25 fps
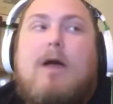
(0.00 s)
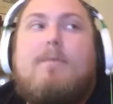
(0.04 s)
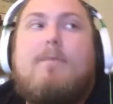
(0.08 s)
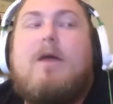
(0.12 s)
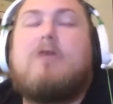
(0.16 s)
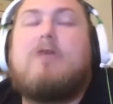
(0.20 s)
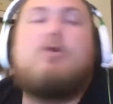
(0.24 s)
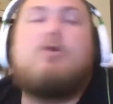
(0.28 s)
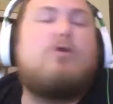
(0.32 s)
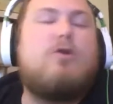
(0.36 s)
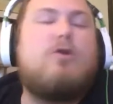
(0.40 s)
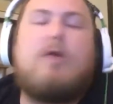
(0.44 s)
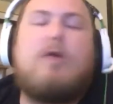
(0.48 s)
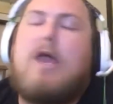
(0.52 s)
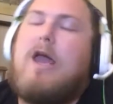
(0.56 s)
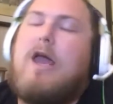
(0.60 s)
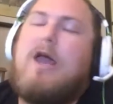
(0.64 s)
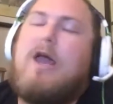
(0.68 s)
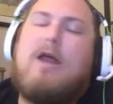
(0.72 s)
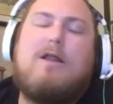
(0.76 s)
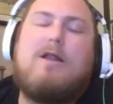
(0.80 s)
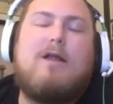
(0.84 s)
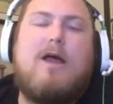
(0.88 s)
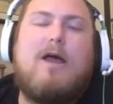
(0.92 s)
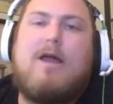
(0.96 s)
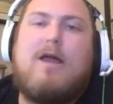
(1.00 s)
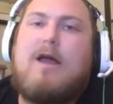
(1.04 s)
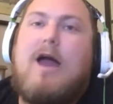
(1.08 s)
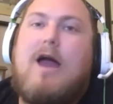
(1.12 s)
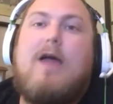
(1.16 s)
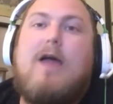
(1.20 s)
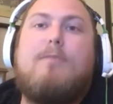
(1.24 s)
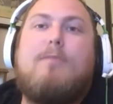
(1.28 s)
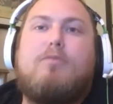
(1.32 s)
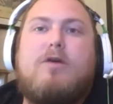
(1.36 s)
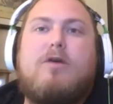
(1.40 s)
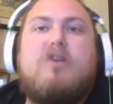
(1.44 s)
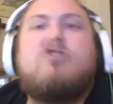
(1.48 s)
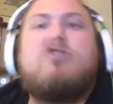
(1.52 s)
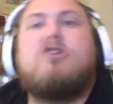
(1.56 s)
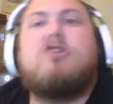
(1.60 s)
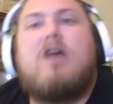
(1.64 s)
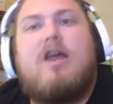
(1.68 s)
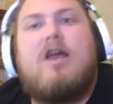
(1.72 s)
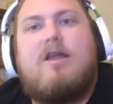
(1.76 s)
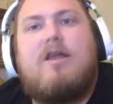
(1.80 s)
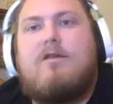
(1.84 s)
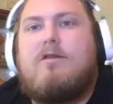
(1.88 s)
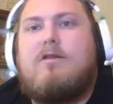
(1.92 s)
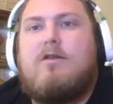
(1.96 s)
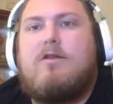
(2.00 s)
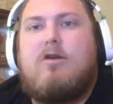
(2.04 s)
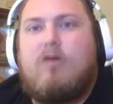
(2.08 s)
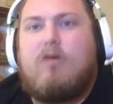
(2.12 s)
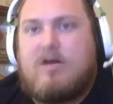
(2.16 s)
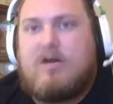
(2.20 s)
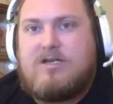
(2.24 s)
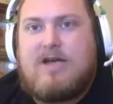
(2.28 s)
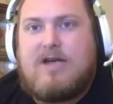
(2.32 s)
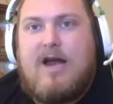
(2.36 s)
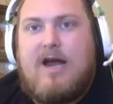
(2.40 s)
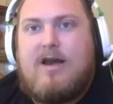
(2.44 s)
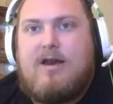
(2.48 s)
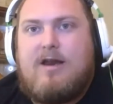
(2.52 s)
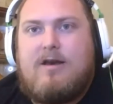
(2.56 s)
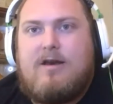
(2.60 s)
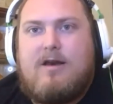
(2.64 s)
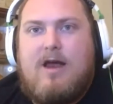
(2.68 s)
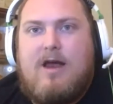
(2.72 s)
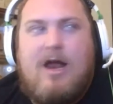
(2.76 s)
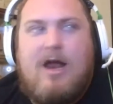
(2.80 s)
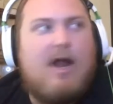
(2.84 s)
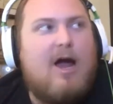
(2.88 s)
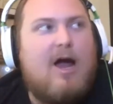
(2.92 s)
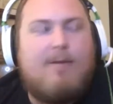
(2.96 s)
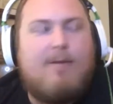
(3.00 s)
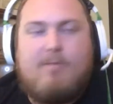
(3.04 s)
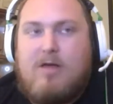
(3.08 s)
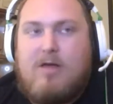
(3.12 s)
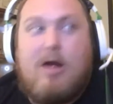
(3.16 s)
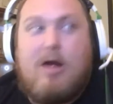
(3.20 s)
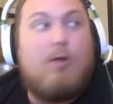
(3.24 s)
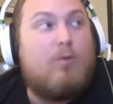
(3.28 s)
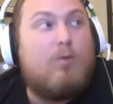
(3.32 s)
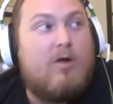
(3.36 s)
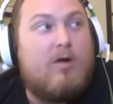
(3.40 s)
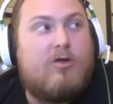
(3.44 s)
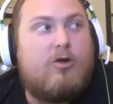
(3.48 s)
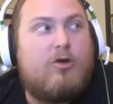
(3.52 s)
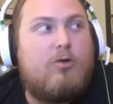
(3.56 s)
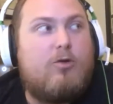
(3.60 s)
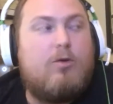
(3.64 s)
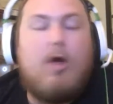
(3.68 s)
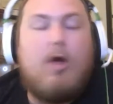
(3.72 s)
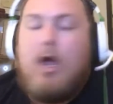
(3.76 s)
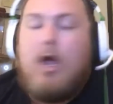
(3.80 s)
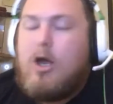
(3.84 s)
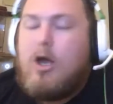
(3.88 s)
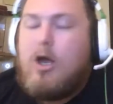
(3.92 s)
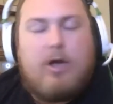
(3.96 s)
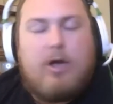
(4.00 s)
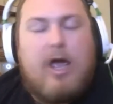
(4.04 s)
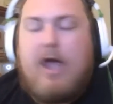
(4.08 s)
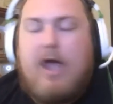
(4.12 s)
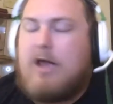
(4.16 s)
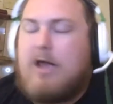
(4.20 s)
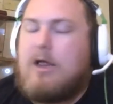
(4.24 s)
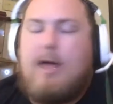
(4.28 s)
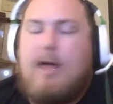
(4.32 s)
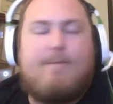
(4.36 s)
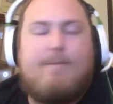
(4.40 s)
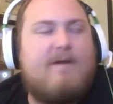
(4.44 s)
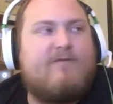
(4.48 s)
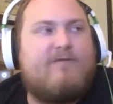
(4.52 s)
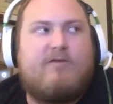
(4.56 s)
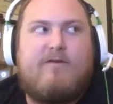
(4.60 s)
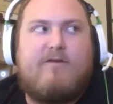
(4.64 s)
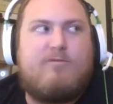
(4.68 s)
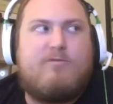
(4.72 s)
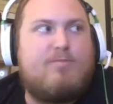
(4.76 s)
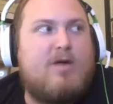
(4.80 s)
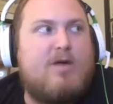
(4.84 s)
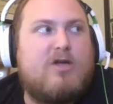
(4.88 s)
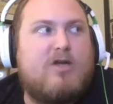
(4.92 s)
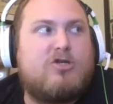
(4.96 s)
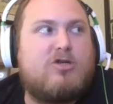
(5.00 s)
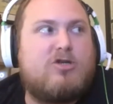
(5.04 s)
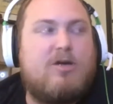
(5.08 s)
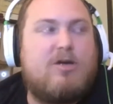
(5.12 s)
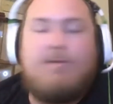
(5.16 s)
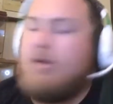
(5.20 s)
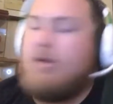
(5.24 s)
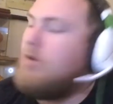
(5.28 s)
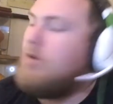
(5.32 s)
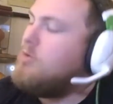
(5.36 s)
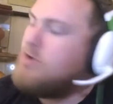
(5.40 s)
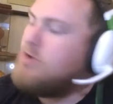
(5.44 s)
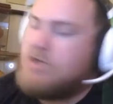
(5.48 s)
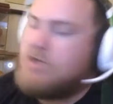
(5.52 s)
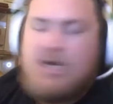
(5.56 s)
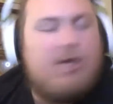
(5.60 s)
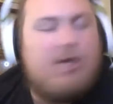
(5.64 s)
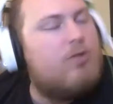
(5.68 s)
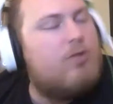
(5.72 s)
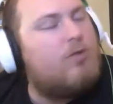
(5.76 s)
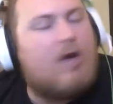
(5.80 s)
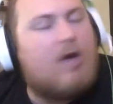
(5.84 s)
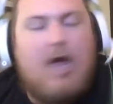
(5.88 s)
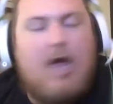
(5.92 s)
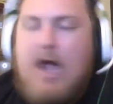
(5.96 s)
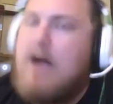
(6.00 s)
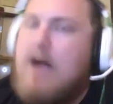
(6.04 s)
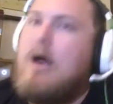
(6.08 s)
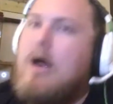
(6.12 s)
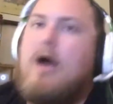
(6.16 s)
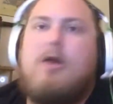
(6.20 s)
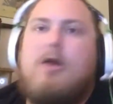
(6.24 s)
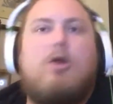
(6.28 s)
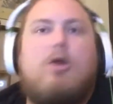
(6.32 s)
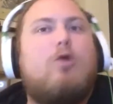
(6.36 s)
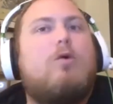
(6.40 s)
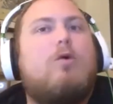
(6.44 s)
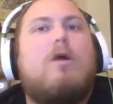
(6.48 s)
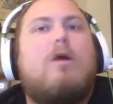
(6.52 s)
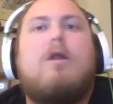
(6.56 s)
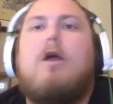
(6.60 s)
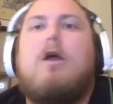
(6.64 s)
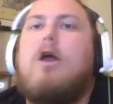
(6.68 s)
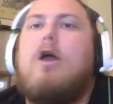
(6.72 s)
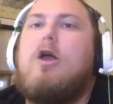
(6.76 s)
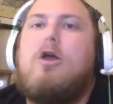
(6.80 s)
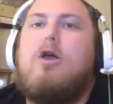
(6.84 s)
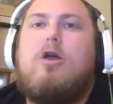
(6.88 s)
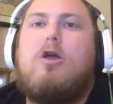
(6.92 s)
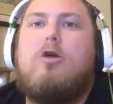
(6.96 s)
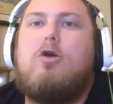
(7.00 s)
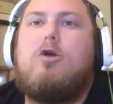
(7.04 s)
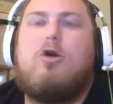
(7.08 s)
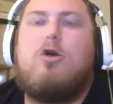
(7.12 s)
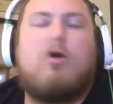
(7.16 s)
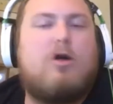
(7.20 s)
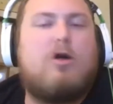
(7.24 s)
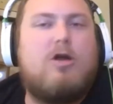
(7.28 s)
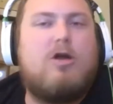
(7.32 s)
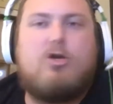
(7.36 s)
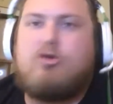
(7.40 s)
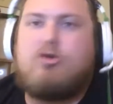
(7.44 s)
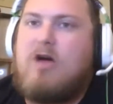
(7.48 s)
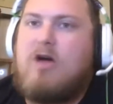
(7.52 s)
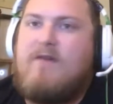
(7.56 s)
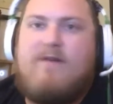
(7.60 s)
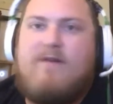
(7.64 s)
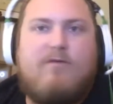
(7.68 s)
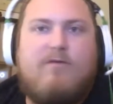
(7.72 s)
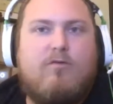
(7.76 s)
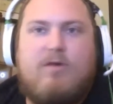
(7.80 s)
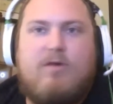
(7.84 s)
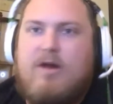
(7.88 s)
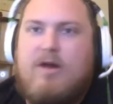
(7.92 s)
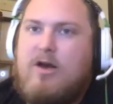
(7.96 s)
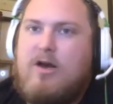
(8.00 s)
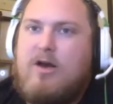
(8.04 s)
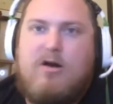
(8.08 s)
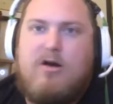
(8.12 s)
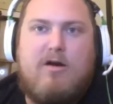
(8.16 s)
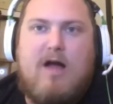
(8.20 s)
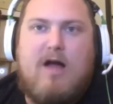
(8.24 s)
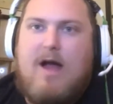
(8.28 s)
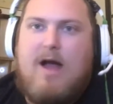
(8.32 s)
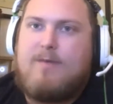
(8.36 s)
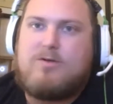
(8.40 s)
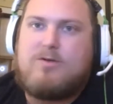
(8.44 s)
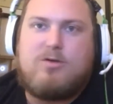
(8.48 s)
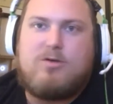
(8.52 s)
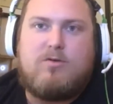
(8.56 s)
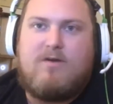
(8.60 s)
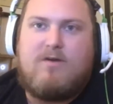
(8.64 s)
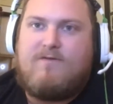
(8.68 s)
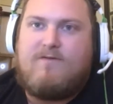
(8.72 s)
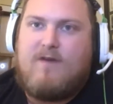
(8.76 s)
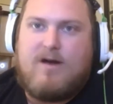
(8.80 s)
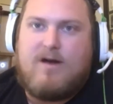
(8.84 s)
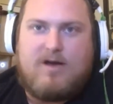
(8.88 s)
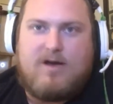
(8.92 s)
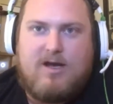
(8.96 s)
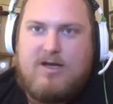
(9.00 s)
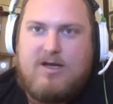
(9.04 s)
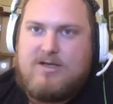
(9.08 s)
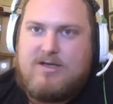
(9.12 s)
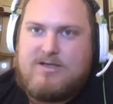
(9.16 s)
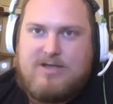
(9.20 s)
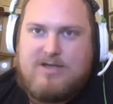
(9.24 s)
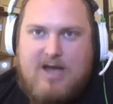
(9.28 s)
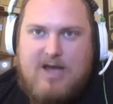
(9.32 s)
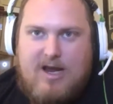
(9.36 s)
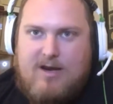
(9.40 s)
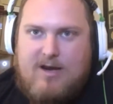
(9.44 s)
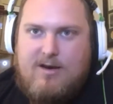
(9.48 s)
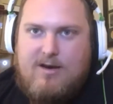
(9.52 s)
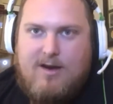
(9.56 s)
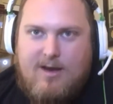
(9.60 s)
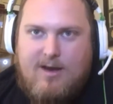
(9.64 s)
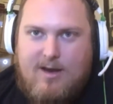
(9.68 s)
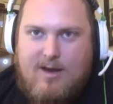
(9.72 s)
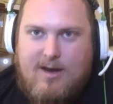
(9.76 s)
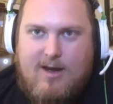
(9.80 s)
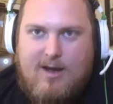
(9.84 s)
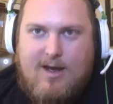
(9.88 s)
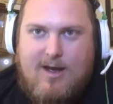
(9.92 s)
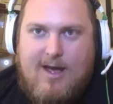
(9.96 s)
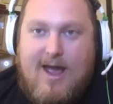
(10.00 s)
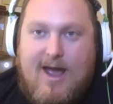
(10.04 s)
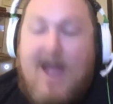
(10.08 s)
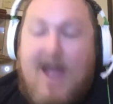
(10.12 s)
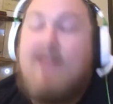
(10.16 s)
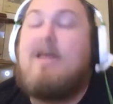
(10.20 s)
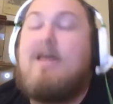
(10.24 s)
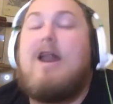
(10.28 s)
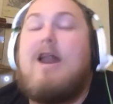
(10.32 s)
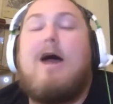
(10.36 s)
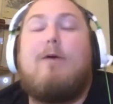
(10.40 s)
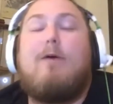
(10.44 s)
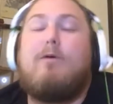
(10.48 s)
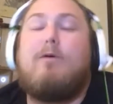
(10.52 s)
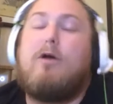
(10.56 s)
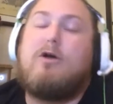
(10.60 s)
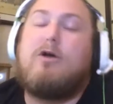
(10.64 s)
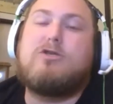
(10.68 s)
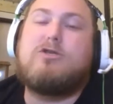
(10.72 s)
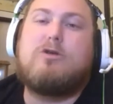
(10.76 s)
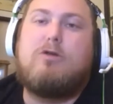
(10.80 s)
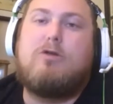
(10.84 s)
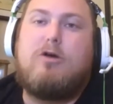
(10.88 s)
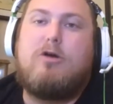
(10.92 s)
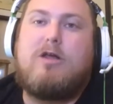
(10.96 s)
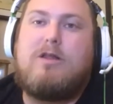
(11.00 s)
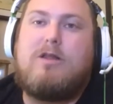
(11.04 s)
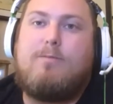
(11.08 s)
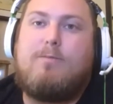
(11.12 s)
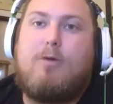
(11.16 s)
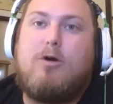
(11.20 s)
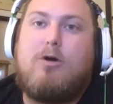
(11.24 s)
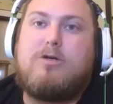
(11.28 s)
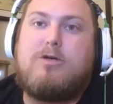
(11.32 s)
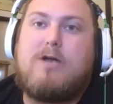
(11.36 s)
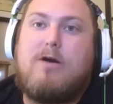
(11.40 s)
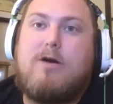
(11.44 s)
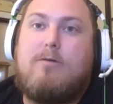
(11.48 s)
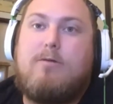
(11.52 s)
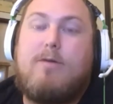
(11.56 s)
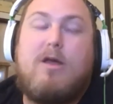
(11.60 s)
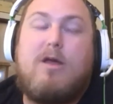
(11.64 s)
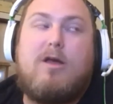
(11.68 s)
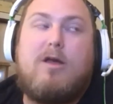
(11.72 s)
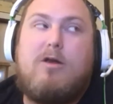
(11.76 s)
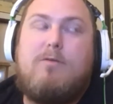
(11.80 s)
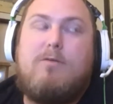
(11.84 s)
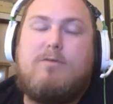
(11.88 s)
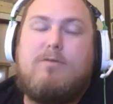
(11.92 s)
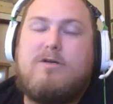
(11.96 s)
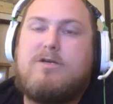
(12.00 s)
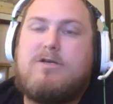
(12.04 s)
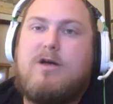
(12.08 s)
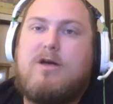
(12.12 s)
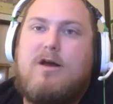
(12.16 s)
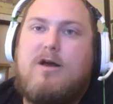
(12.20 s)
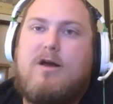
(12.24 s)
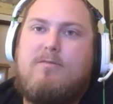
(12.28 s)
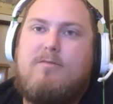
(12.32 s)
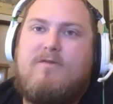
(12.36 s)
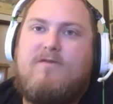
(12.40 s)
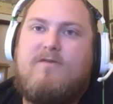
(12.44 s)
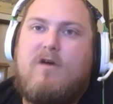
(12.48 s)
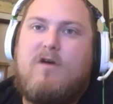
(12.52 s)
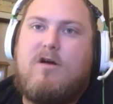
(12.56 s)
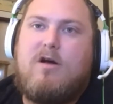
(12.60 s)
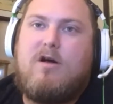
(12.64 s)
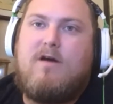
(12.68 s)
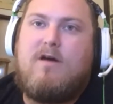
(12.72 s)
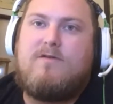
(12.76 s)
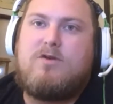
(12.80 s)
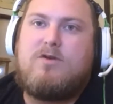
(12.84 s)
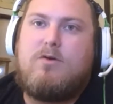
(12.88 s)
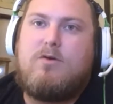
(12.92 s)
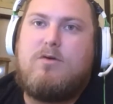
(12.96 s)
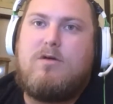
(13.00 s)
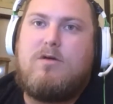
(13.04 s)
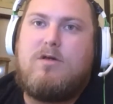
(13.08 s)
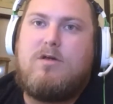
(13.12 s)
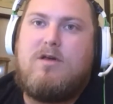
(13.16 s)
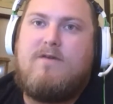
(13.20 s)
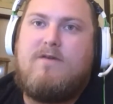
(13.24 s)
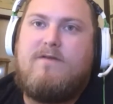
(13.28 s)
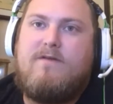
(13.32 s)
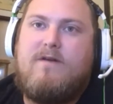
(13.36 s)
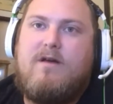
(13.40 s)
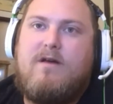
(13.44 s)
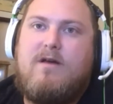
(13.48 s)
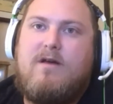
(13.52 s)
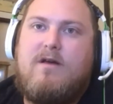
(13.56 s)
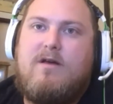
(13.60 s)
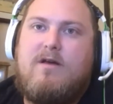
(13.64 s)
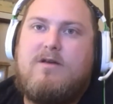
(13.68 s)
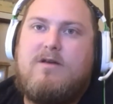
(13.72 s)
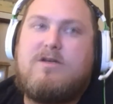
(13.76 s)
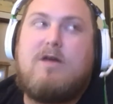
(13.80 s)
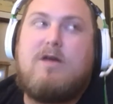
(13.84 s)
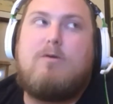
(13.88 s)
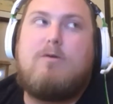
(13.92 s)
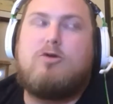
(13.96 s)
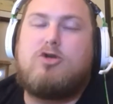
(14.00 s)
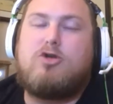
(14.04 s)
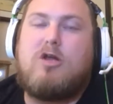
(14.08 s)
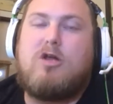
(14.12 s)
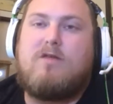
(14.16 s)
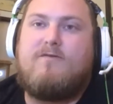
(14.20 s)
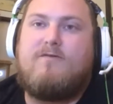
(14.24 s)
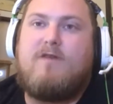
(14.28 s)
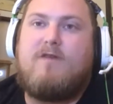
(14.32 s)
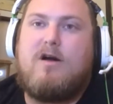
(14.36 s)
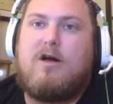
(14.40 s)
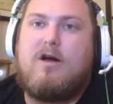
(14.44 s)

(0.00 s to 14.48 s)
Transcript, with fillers: be like, dude, you can't. Like, I appreciate you're excited, and I'm there with you. Can't clap after every pitch. I mean, you just can't, you cannot do it. You're gonna drive everyone in here absolutely fucking insane. And then I would also look at the bartender and be, can you please cut him the fuck off so he'll leave? This guy won't shut the fuck